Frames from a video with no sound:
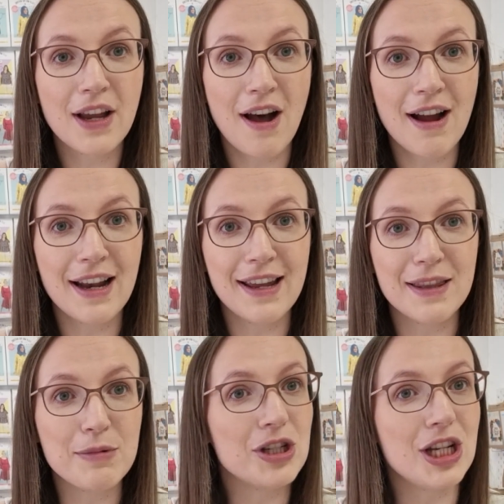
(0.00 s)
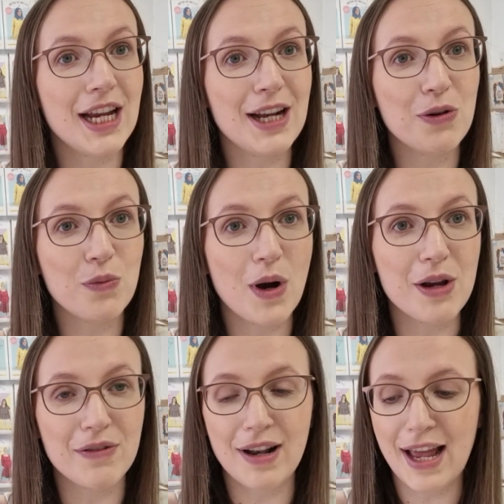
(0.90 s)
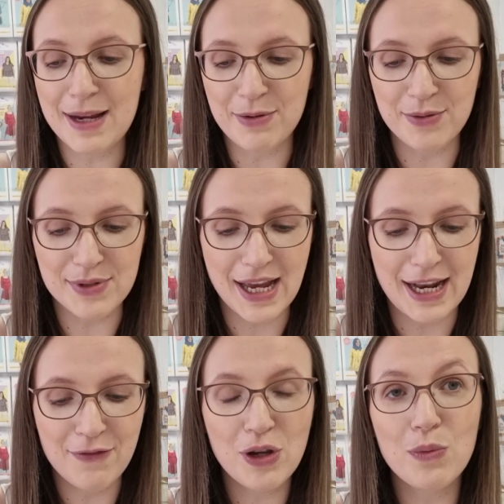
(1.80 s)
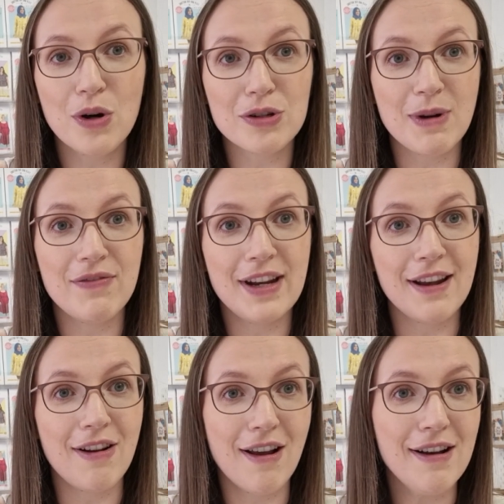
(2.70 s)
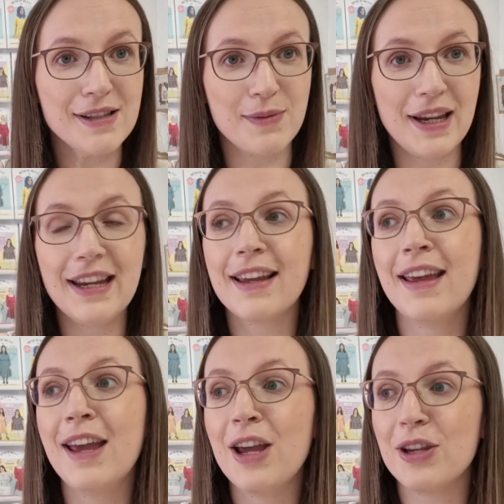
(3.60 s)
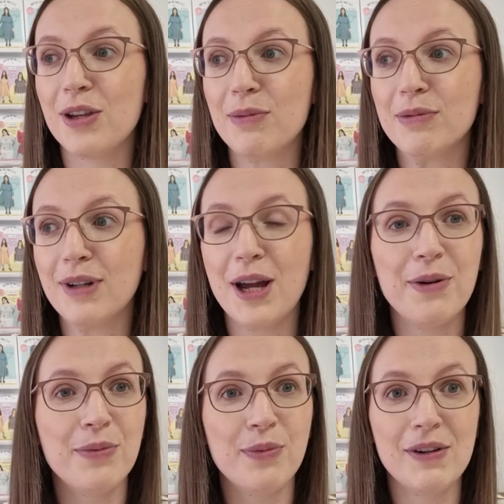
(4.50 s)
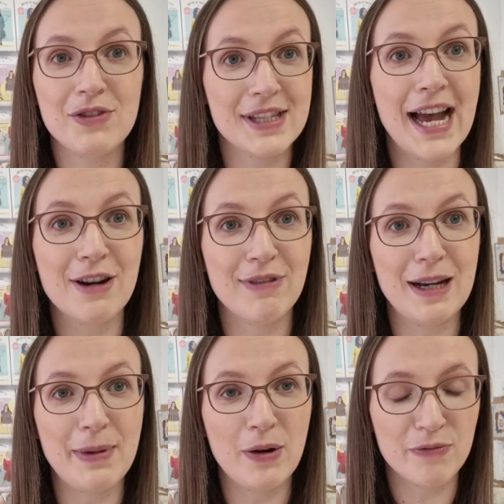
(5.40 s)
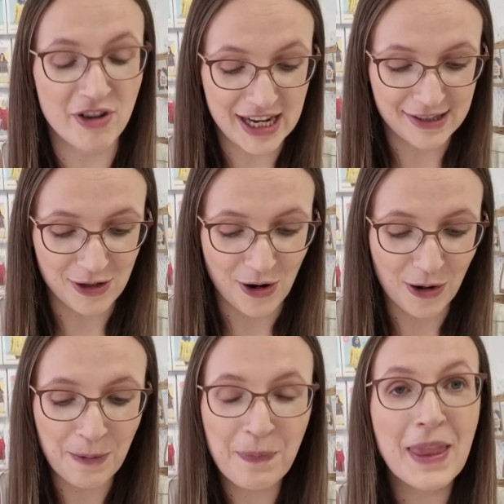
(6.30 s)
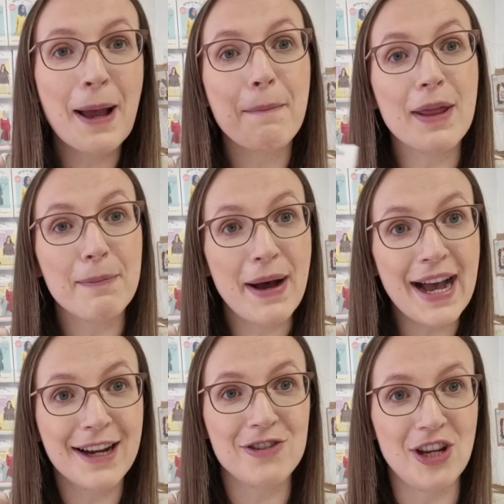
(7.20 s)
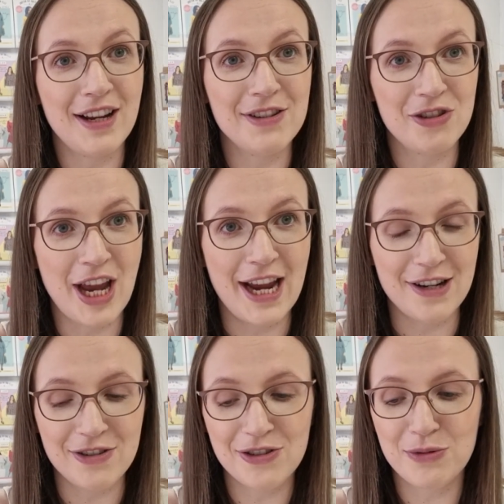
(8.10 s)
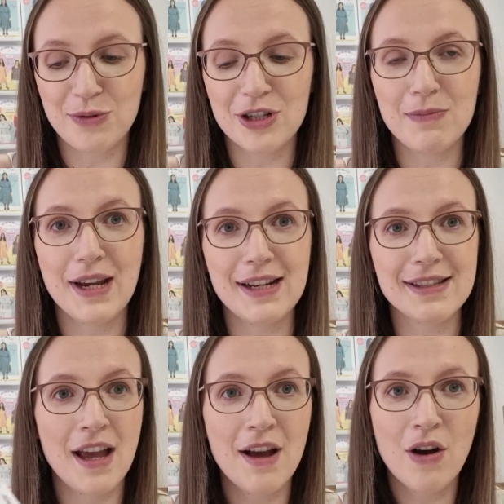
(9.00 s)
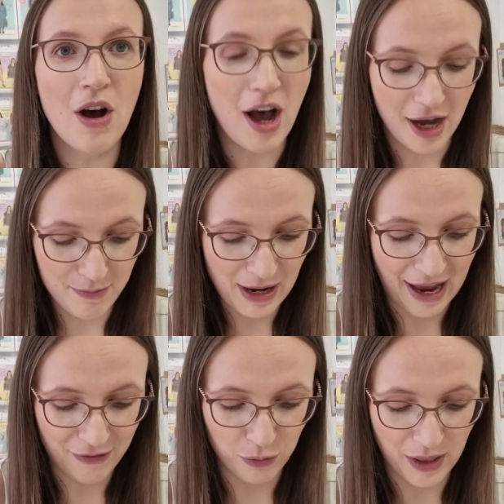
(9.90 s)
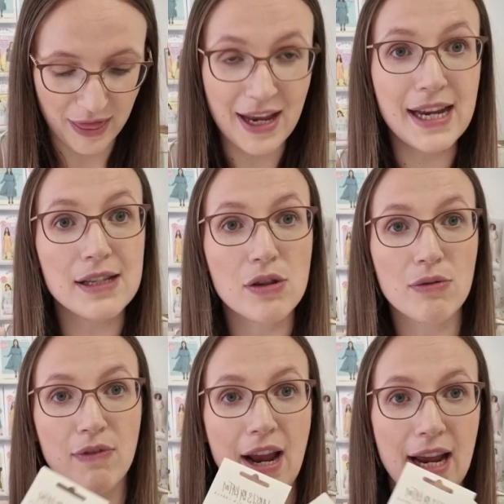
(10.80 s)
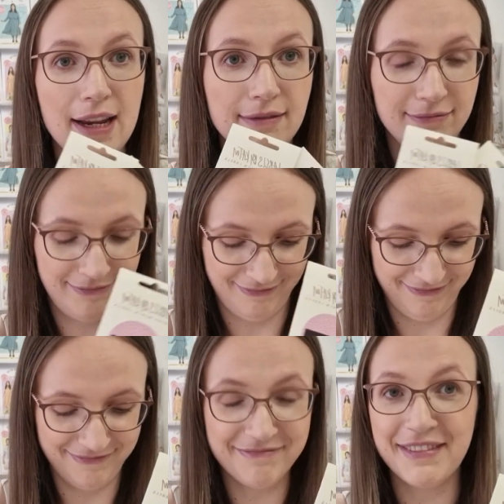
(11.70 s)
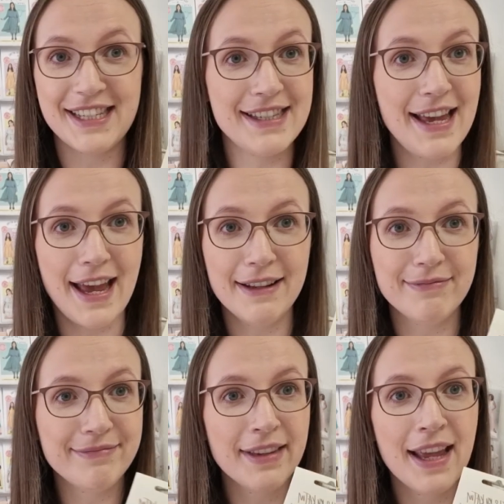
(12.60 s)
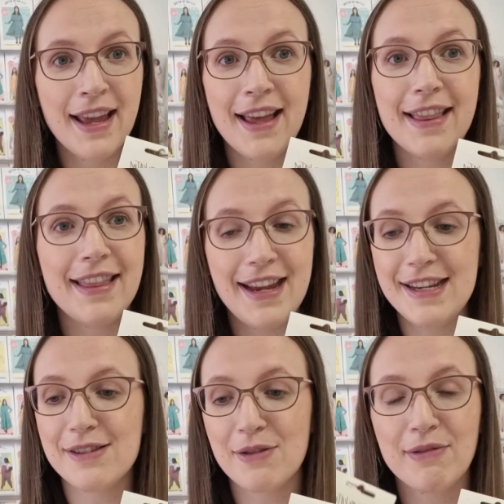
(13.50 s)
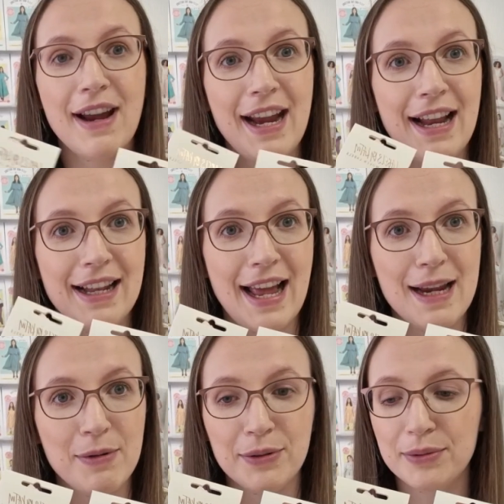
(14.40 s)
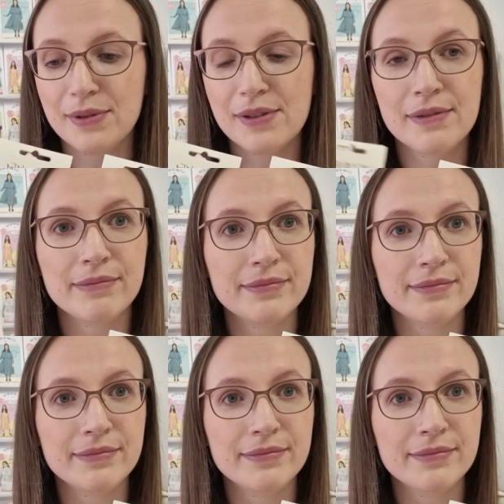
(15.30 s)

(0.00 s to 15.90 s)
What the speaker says: Kylie and the Machine woven labels. And if you watched my video last week, you will know we've just had a really big restock, but the packaging has changed, which means I'm left with these 3. This is it. These 3 labels